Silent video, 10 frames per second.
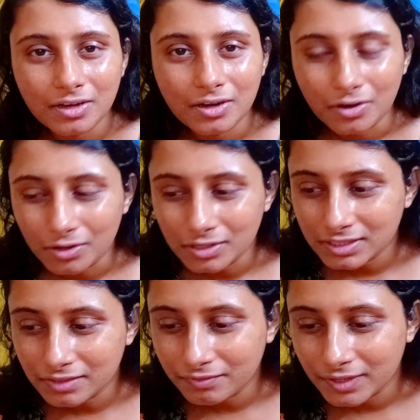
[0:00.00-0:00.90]
Or
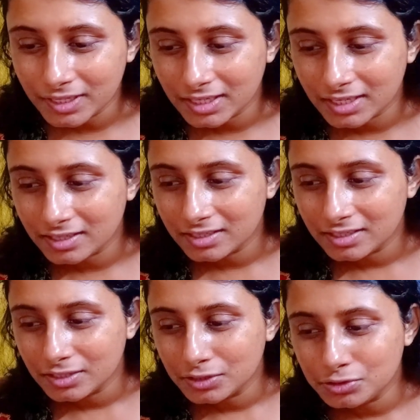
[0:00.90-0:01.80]
someone
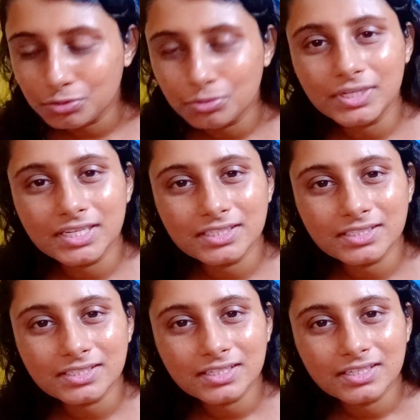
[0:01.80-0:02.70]

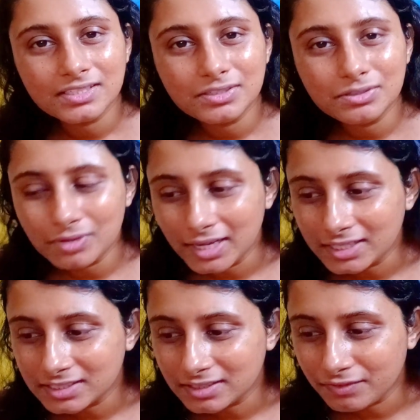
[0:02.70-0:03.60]
studious, you
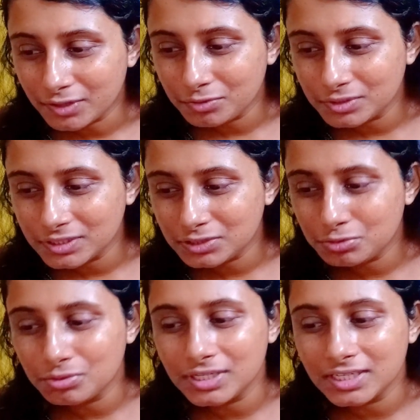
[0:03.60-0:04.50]
like someone who is
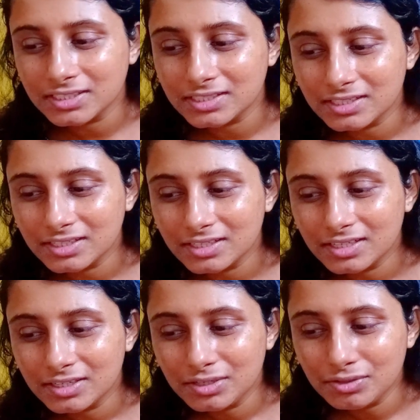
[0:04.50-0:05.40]
studious,
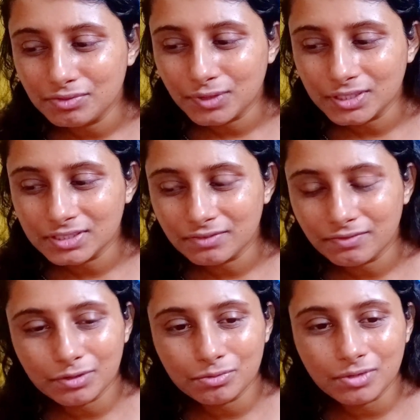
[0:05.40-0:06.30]
you want
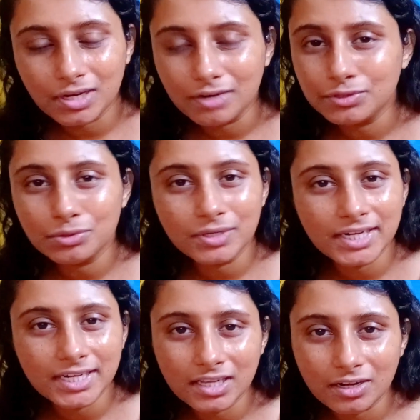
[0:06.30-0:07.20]
someone who loves to
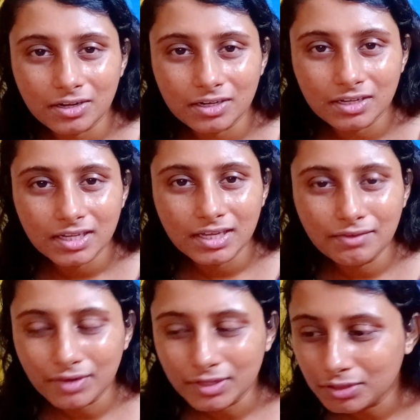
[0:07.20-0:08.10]
read a lot,
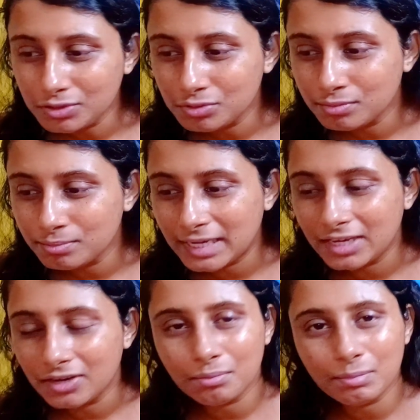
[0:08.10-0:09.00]
even though you
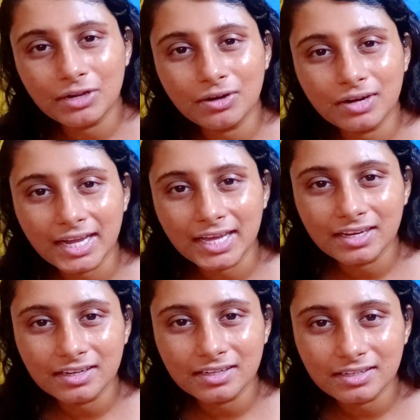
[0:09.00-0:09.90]
may or may not
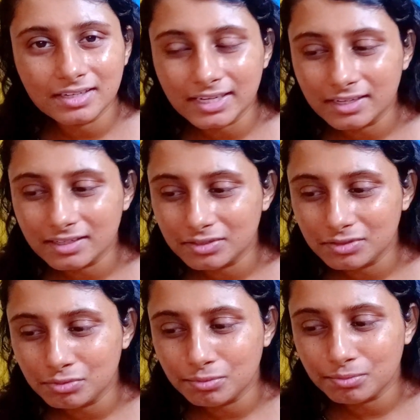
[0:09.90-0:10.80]
like a read
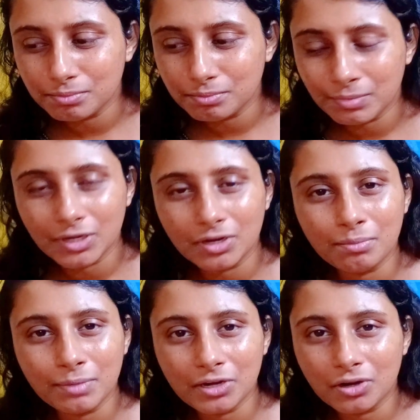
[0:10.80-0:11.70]
you may or
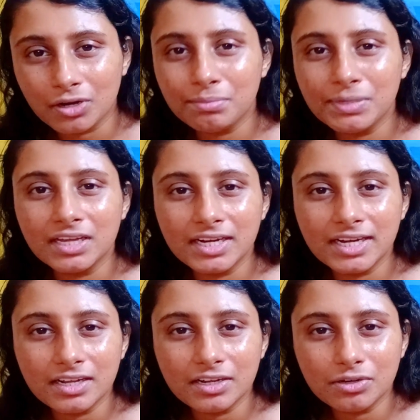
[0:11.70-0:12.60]
may not be a
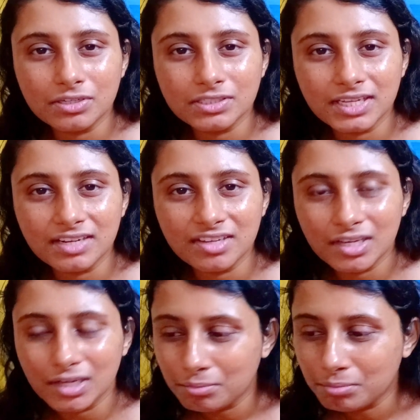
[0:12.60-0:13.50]
reader yourself,
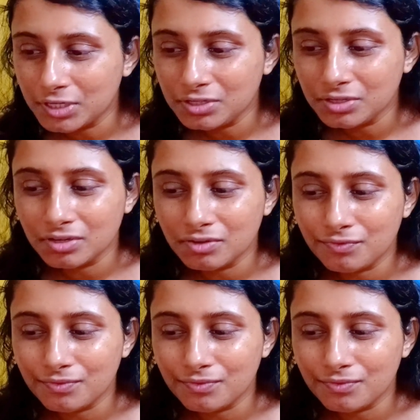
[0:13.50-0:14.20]
but you